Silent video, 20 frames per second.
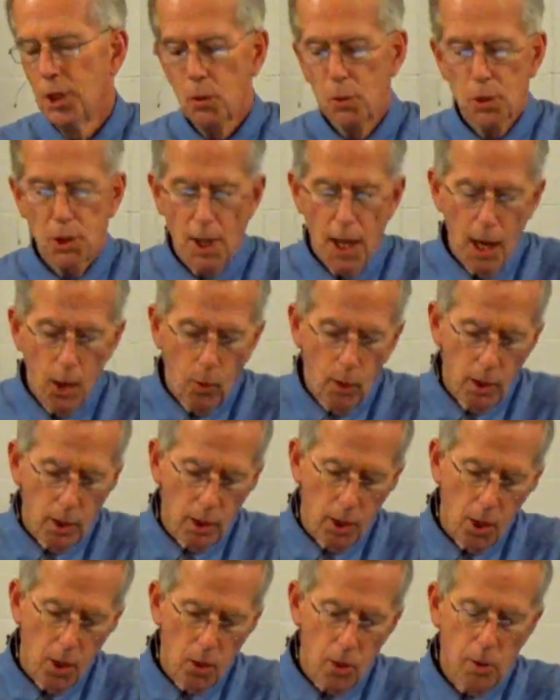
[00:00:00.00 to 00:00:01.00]
She was now
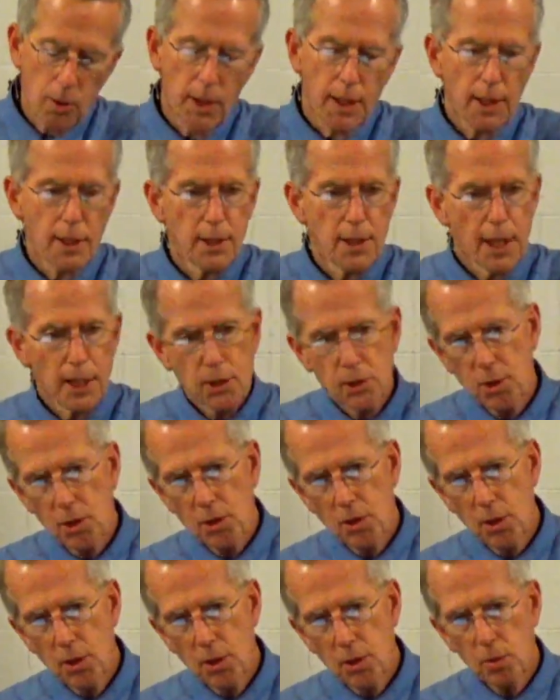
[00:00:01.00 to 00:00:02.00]
alone and
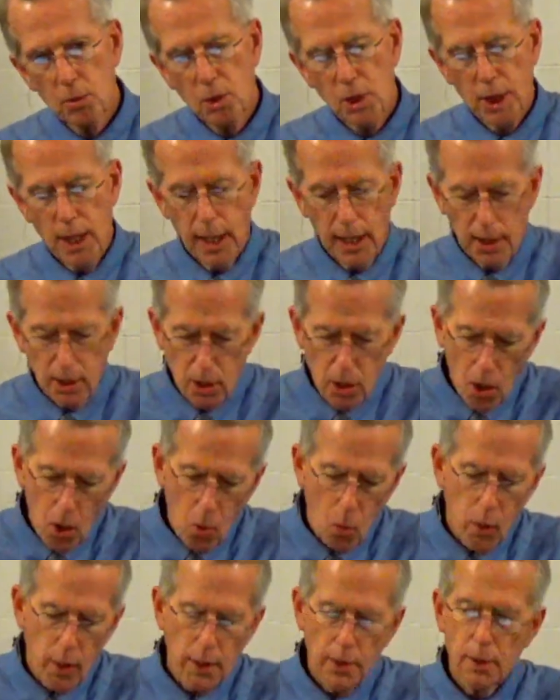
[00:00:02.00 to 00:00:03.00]
destitute. She had
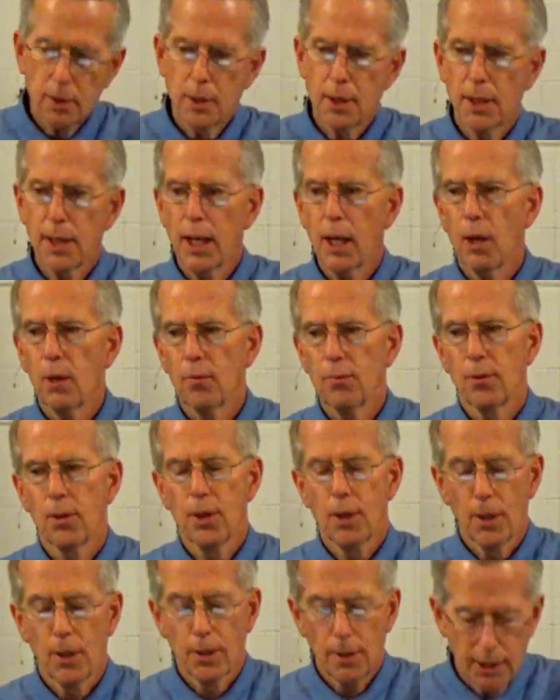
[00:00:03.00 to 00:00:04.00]
no one to care
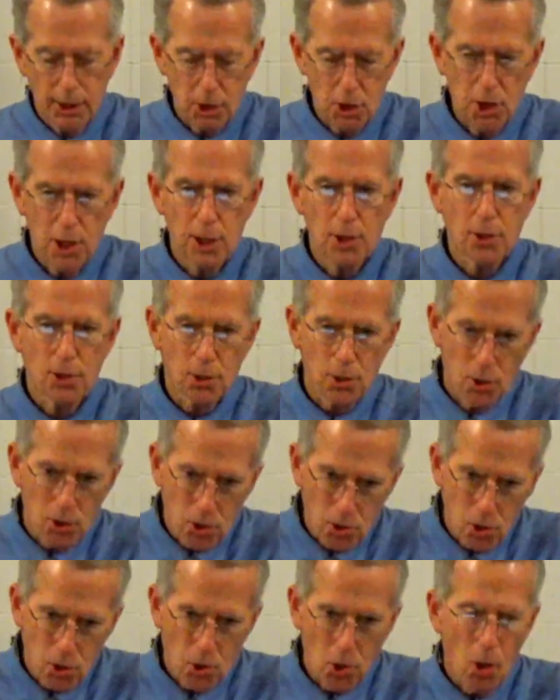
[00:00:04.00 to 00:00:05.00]
for her. And Jesus
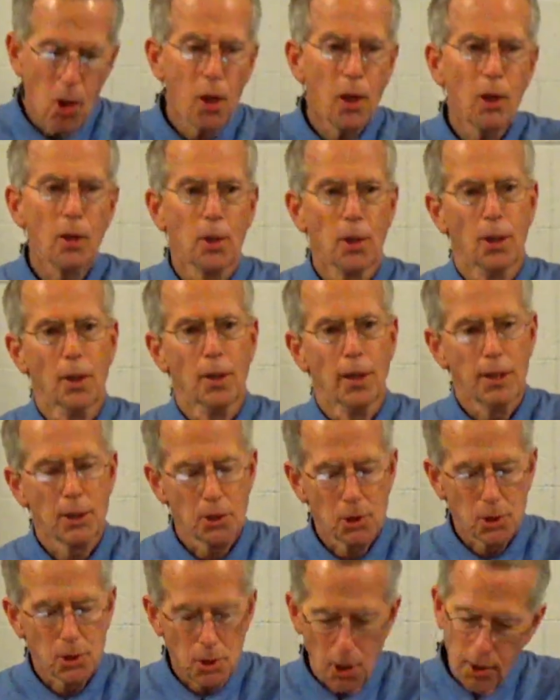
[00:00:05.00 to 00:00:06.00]
saw her
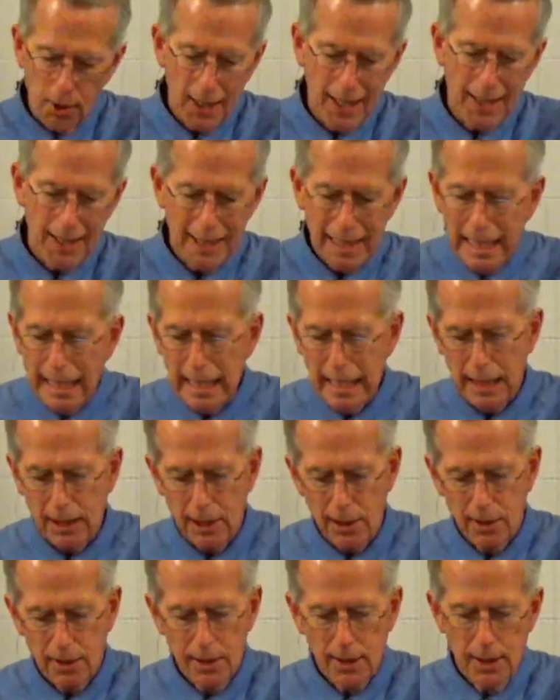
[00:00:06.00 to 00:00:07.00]
and saw that
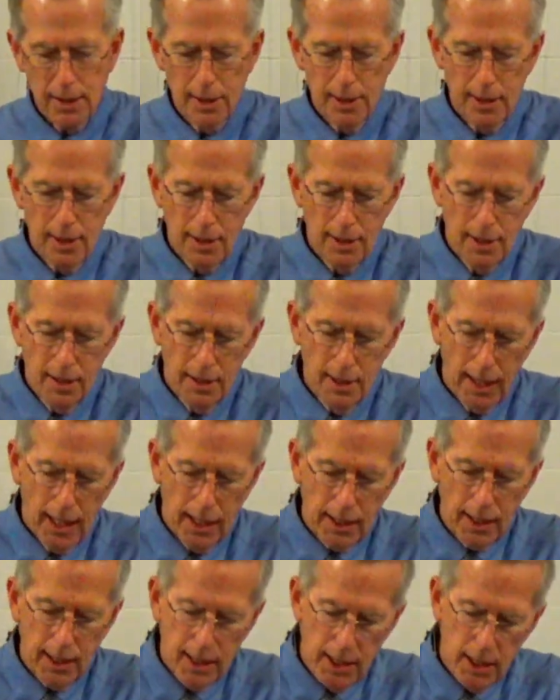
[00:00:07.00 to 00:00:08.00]
need.
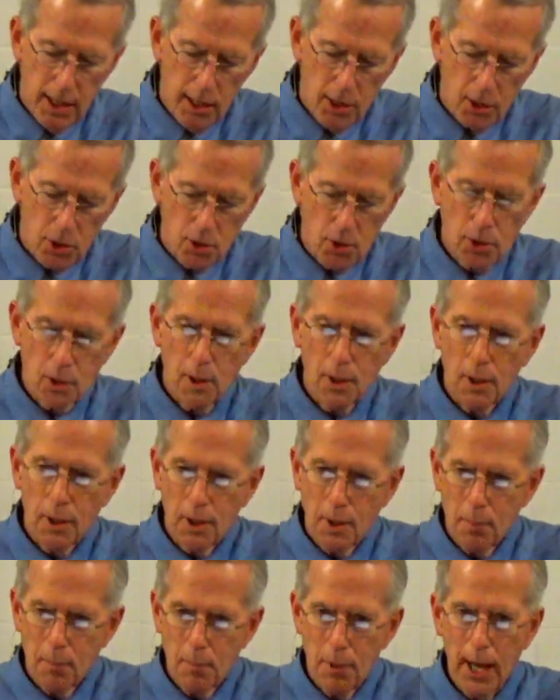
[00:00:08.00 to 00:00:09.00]
And in his
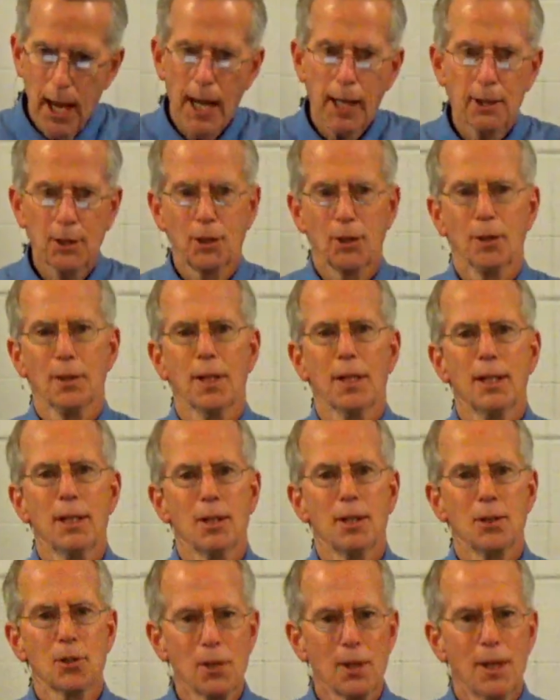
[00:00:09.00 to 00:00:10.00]
compassion,
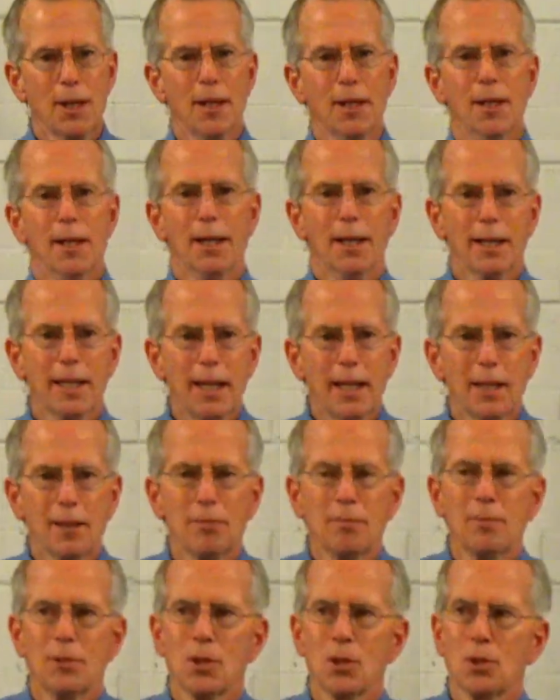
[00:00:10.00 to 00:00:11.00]
in his,
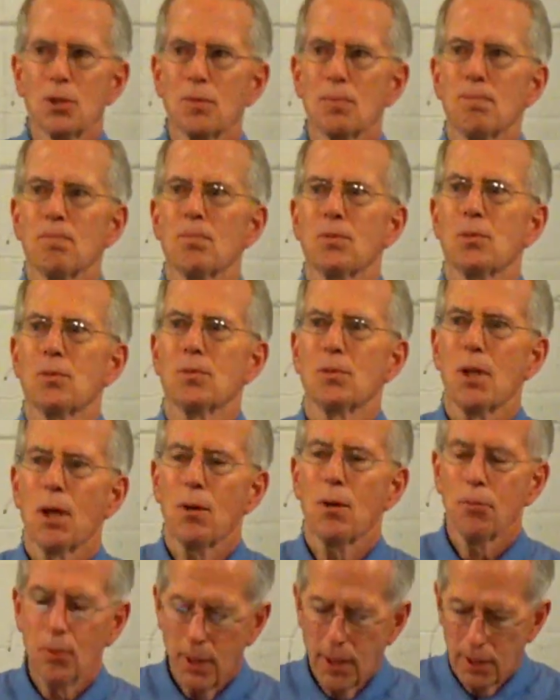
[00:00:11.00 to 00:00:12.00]
again, just
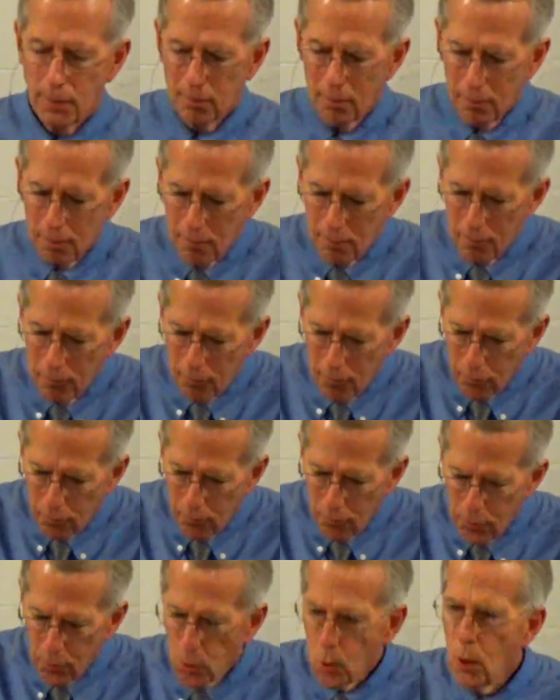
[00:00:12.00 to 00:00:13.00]
suffering
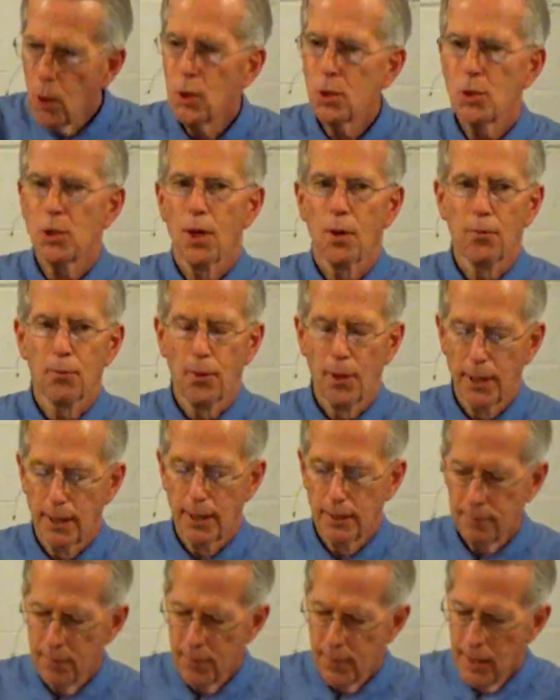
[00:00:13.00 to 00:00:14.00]
through her
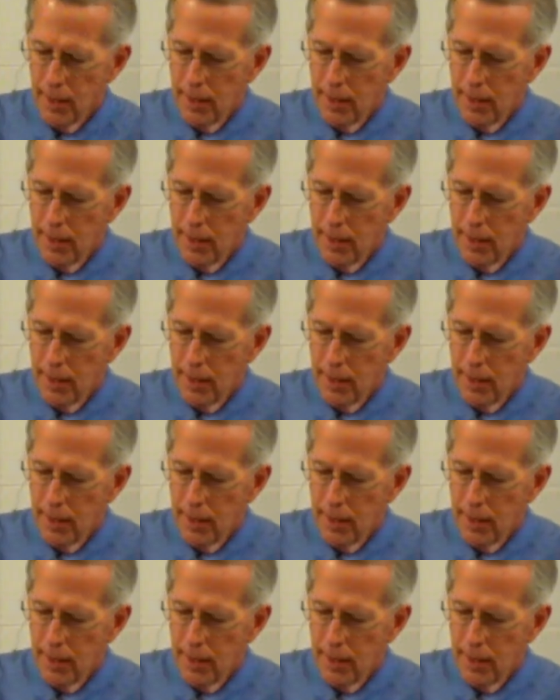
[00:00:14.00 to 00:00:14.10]
suffering,